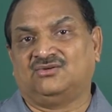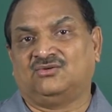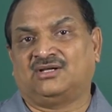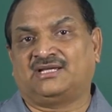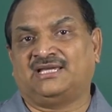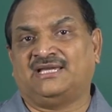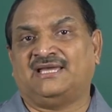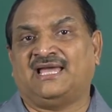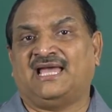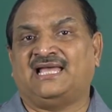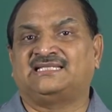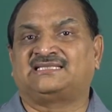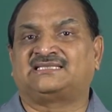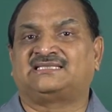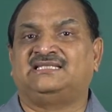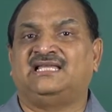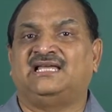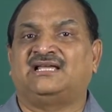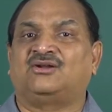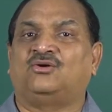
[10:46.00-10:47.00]
As
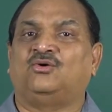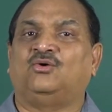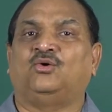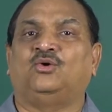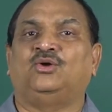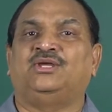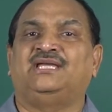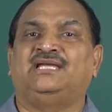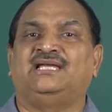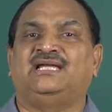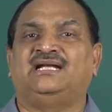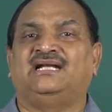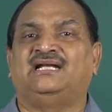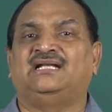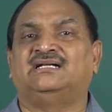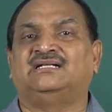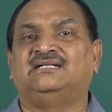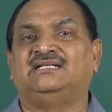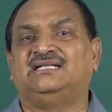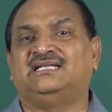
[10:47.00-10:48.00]
they are growing and
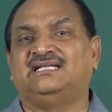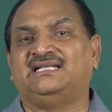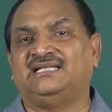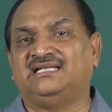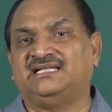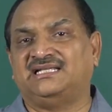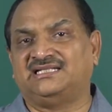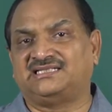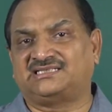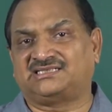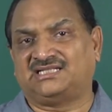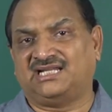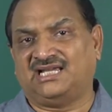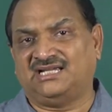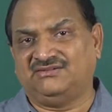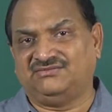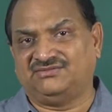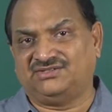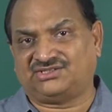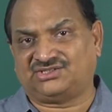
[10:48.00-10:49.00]
learning an English
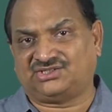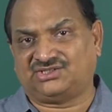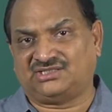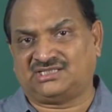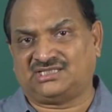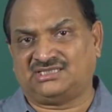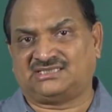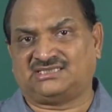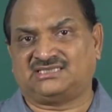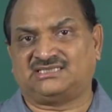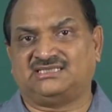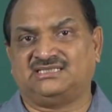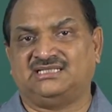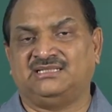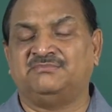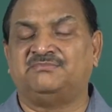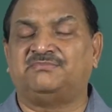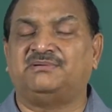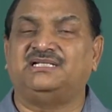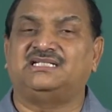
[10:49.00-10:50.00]
language, it is
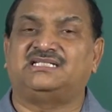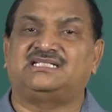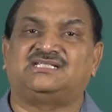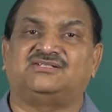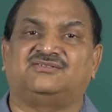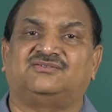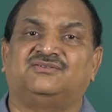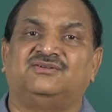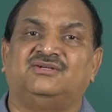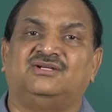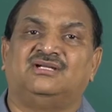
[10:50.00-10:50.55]
imperative